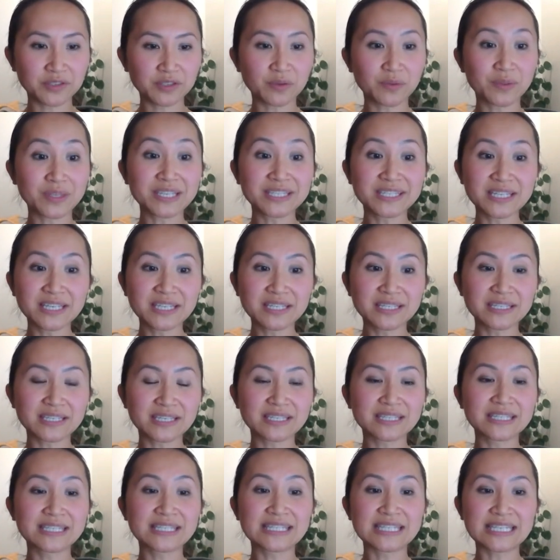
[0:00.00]
So this is
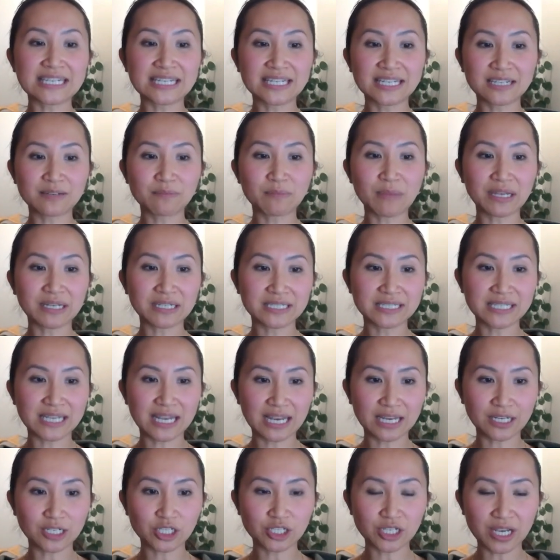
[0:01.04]
seated
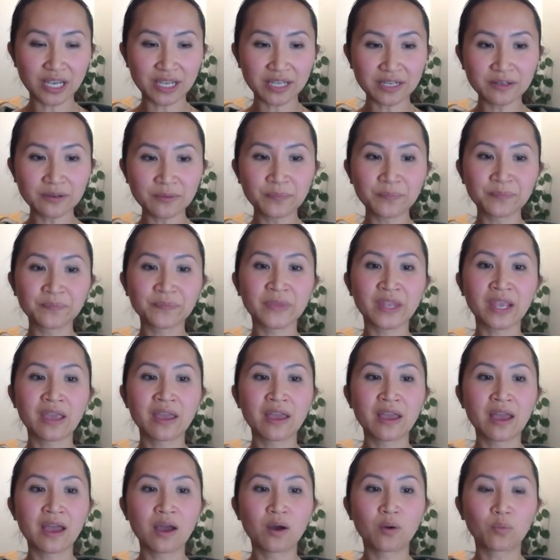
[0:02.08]
meditation,
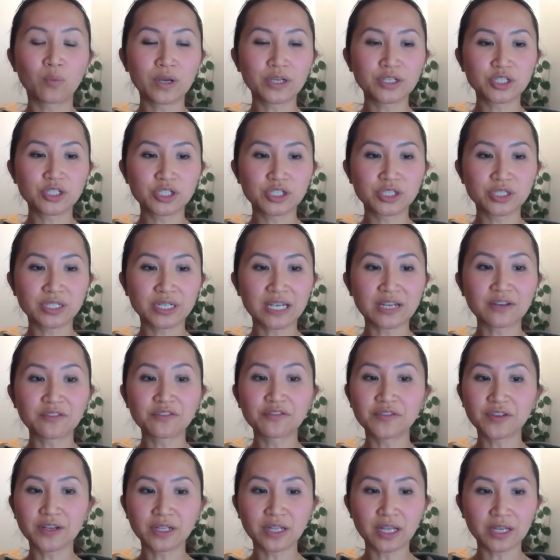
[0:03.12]
which can
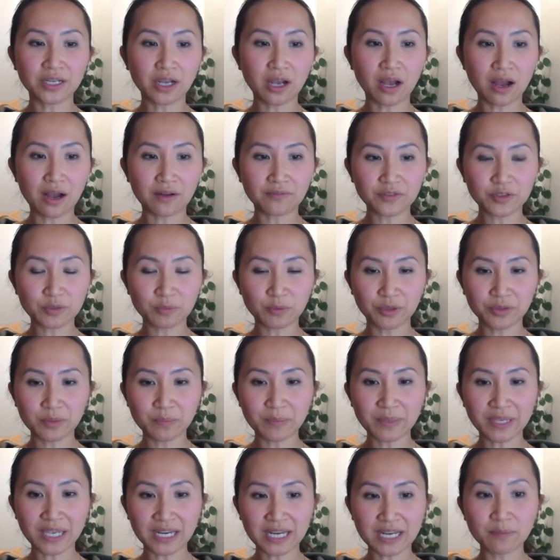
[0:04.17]
feel uncomfortable in the
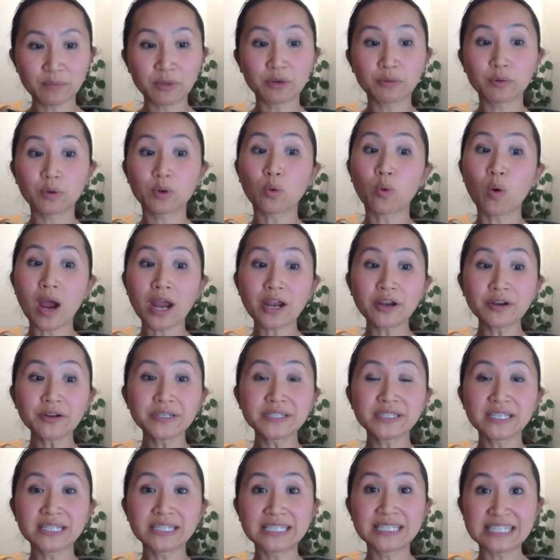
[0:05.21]
beginning, but it requires
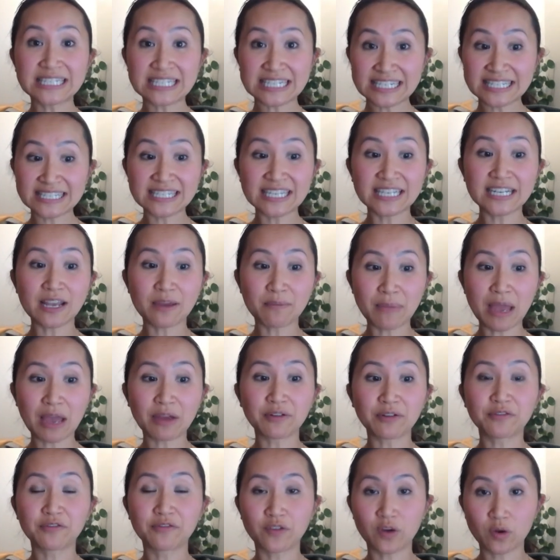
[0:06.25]
a decent
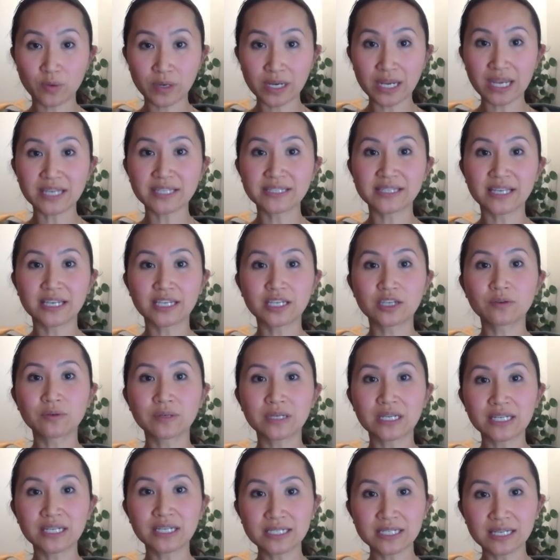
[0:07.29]
amount of focus. Like you
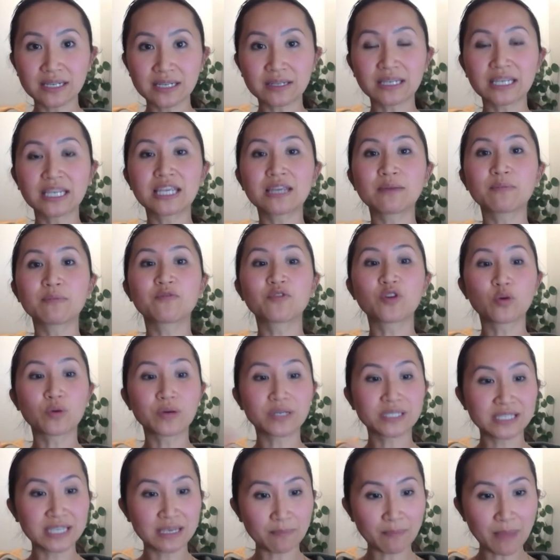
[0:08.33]
need to keep
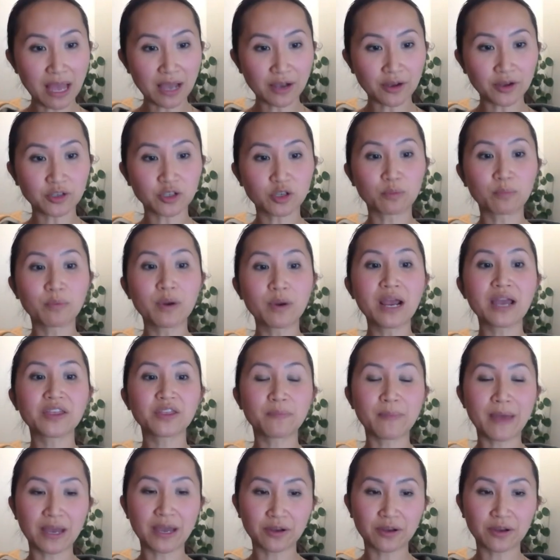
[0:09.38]
focusing back on your breath.